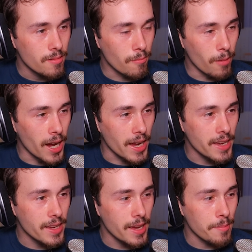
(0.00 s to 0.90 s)

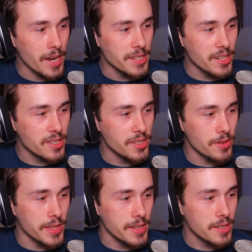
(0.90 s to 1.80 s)
Why am I just
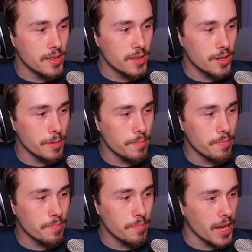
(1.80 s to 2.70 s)
doing this?
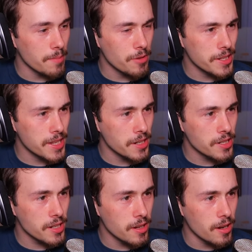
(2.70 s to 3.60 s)
38 plus
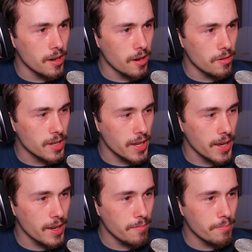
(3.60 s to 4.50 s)
energy?
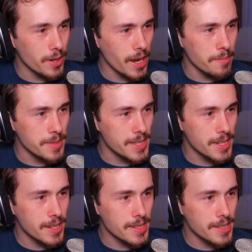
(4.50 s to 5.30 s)
Okay, but I'm sick